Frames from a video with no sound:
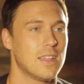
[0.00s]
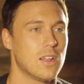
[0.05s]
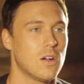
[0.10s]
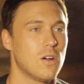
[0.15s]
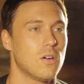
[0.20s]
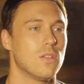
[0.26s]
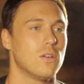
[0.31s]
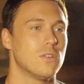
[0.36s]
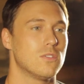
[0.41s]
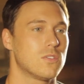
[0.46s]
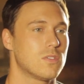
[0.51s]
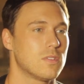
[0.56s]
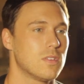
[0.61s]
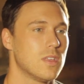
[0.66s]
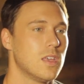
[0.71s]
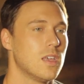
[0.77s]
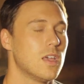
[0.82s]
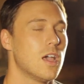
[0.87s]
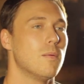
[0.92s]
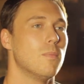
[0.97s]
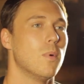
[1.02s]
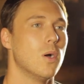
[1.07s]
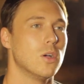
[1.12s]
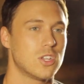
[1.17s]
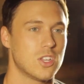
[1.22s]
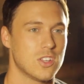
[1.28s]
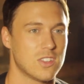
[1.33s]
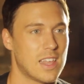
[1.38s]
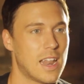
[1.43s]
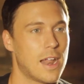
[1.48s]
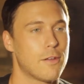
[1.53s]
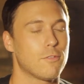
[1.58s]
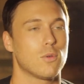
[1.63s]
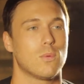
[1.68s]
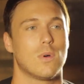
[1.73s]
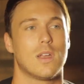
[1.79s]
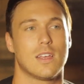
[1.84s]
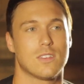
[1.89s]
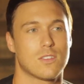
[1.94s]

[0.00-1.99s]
and all those emotions that everyone